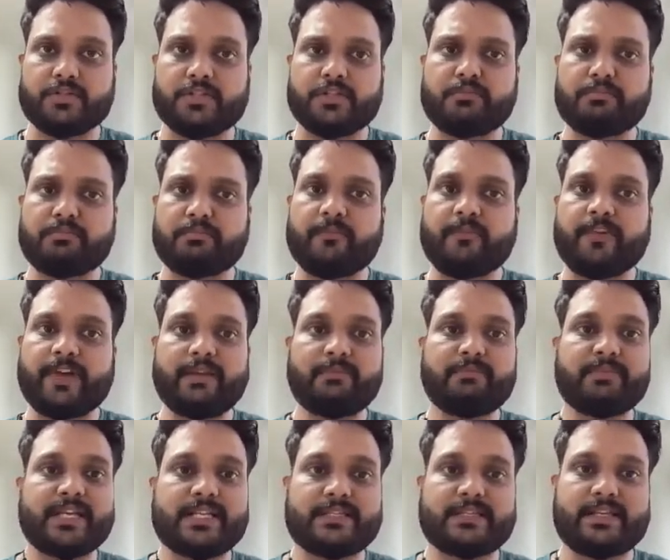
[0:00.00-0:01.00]
So the very
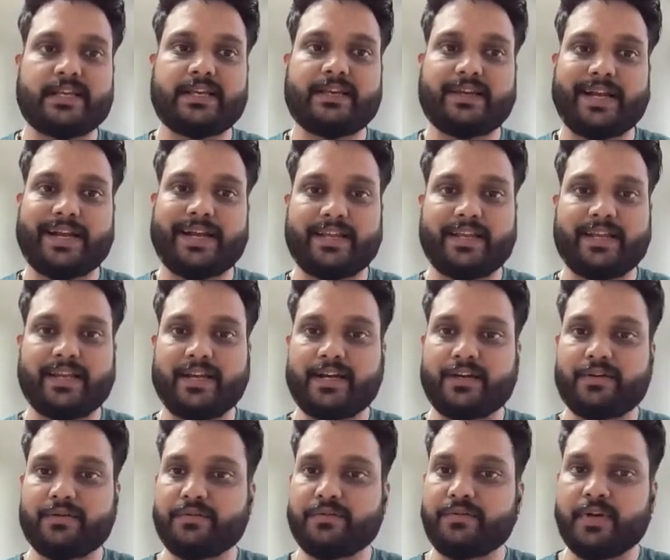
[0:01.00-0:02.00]
basic criteria
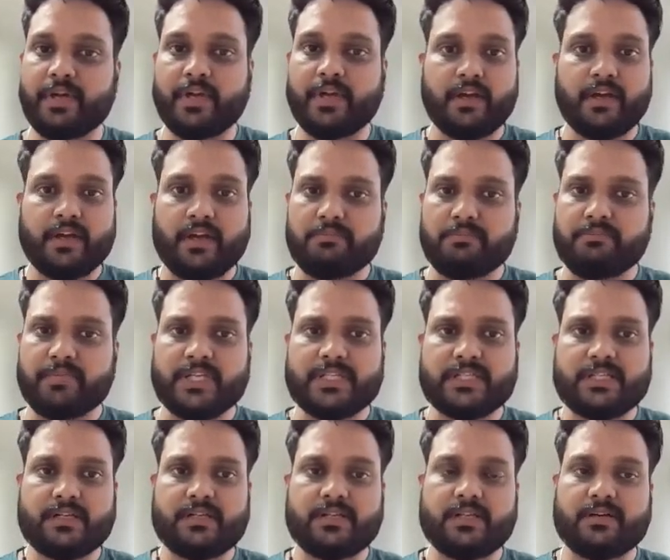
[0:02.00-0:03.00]
to
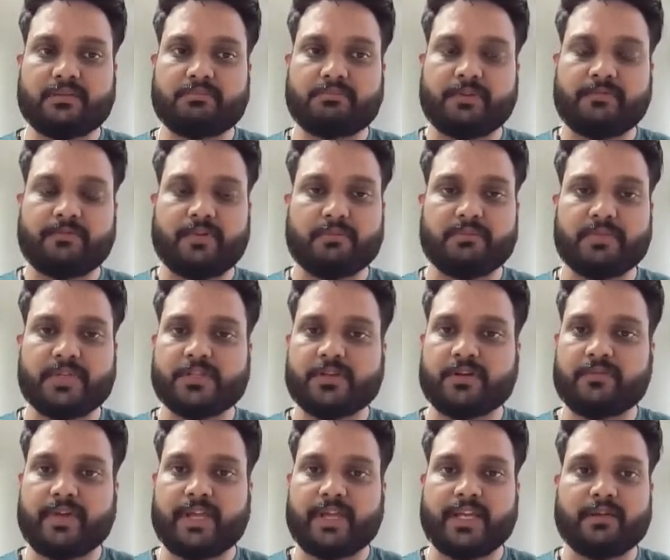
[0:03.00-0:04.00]
measure the performance
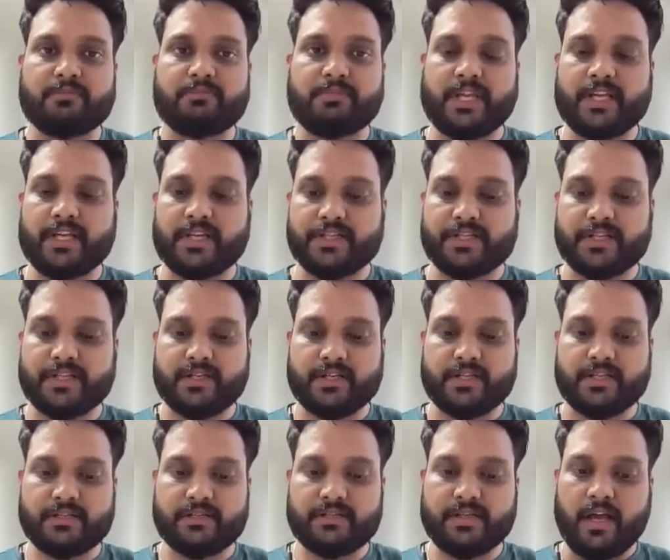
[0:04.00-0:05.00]
of any application
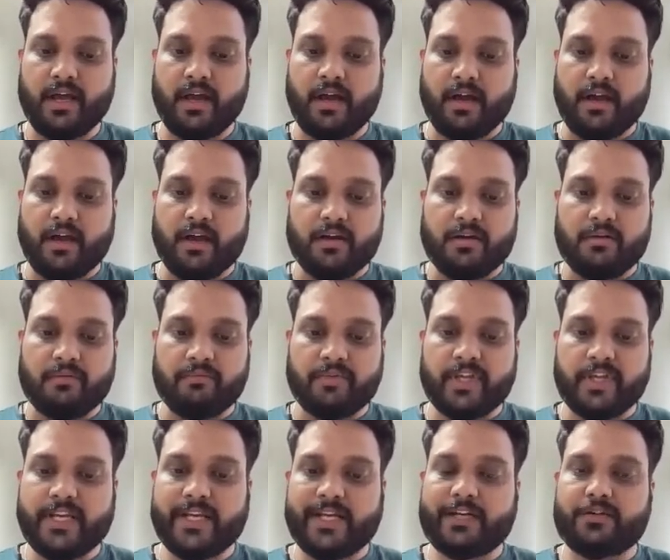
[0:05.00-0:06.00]
is
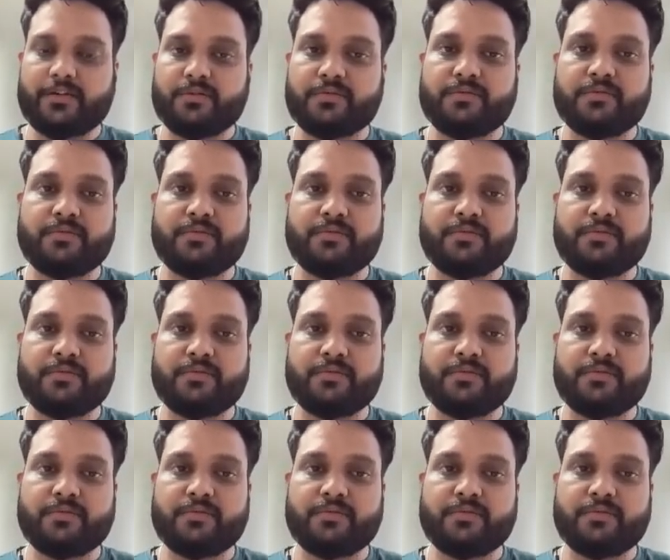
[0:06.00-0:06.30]
we need